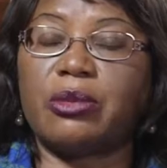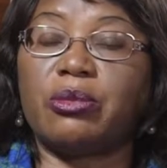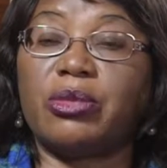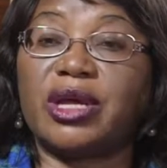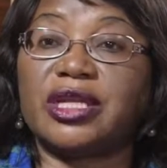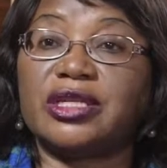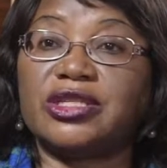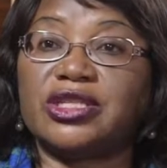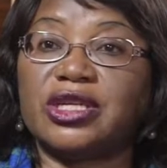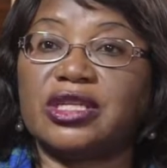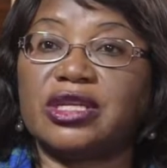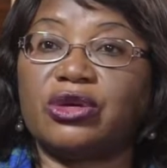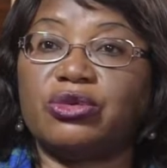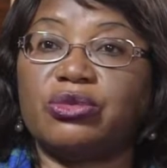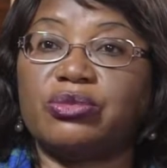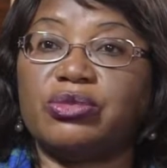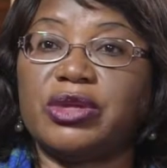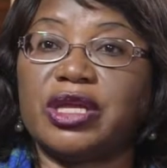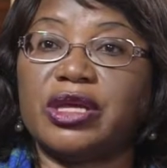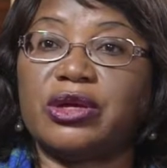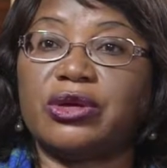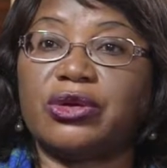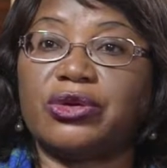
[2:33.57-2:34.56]
but gender will
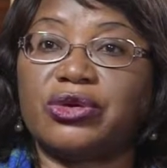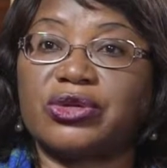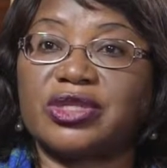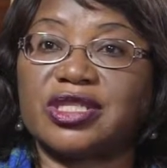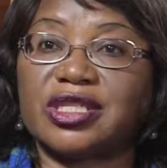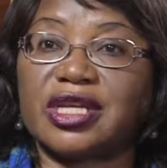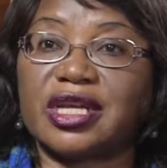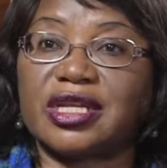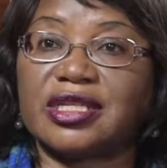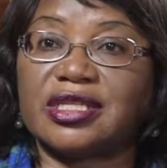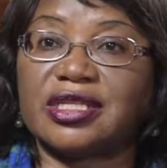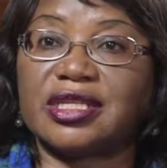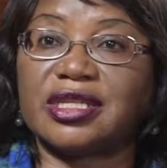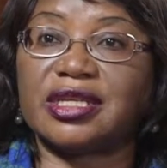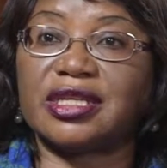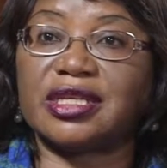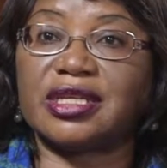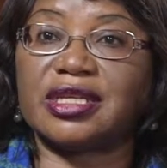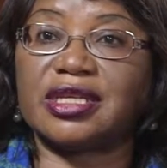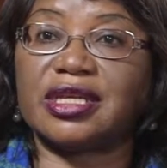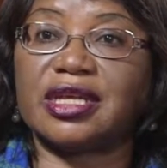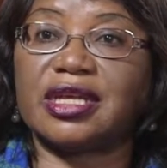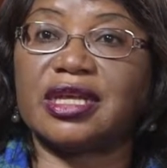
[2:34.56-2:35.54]
be a
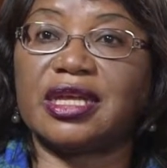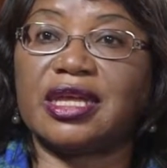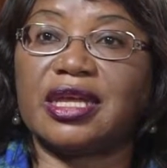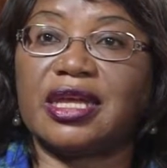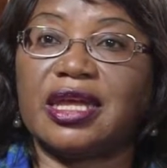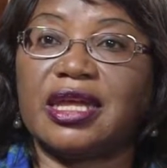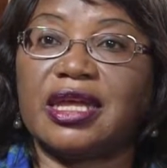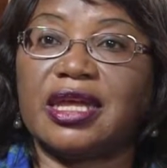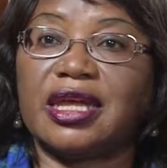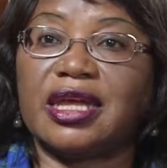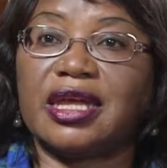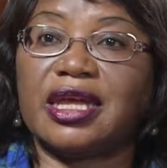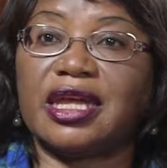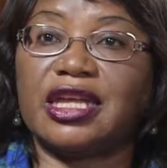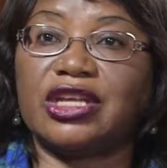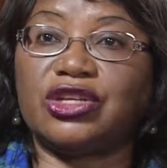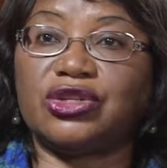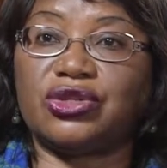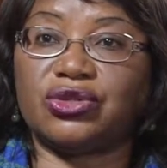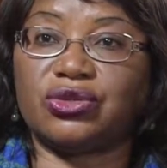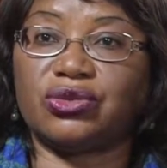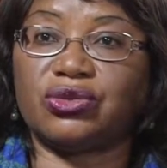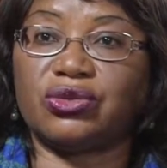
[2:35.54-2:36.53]
cross-cutting
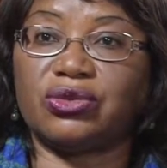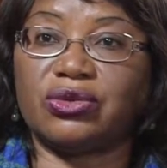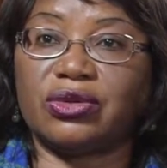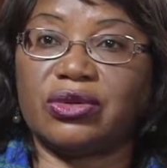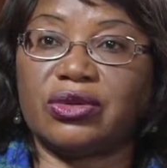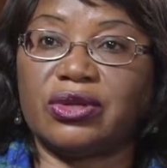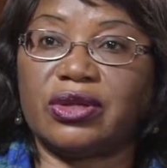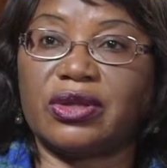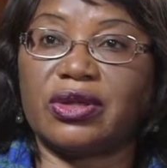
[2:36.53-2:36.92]
issue